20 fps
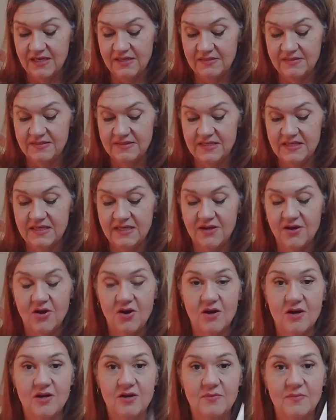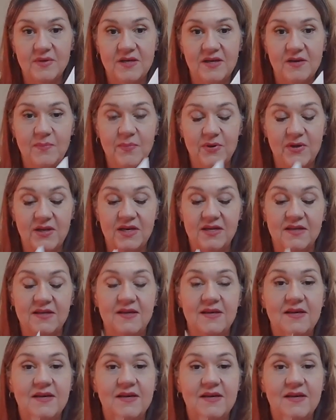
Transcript: send a card, but I'll put a